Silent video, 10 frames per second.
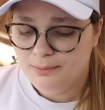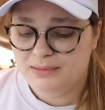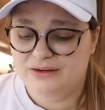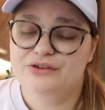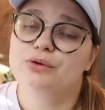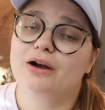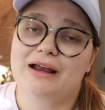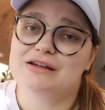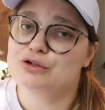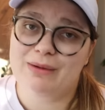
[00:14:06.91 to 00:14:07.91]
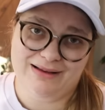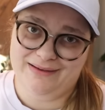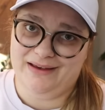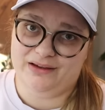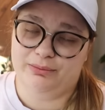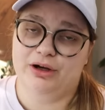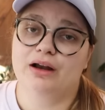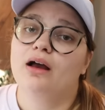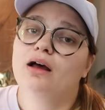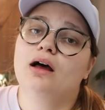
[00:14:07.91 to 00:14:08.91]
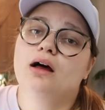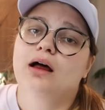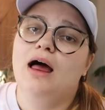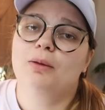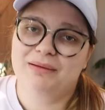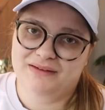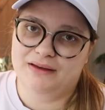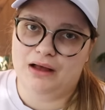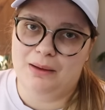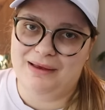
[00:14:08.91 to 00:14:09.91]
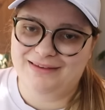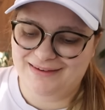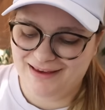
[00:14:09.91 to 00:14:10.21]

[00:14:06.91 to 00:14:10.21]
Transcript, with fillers: But if you are a New Balance expert, help us in the comments.